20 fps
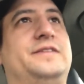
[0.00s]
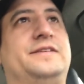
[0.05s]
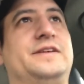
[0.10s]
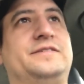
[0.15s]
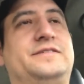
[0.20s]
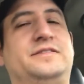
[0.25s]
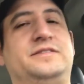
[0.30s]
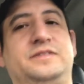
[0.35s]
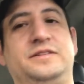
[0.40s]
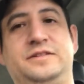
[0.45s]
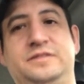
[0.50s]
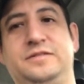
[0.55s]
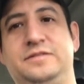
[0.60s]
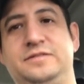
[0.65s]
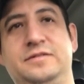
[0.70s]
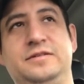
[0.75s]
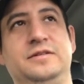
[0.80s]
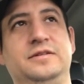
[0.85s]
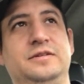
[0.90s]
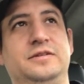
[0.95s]
says
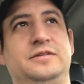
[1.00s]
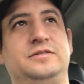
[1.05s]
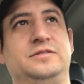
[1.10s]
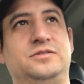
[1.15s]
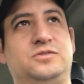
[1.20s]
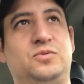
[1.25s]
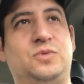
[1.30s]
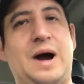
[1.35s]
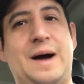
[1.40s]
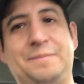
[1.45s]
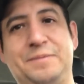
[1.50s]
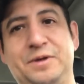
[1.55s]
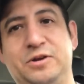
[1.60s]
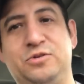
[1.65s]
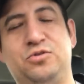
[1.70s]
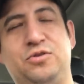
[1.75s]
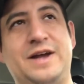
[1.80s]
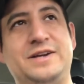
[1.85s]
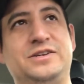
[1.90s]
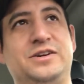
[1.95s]
swap your
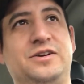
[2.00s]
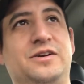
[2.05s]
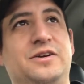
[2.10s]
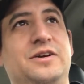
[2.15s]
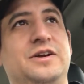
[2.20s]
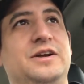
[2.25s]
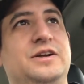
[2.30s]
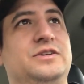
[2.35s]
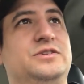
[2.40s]
treasure.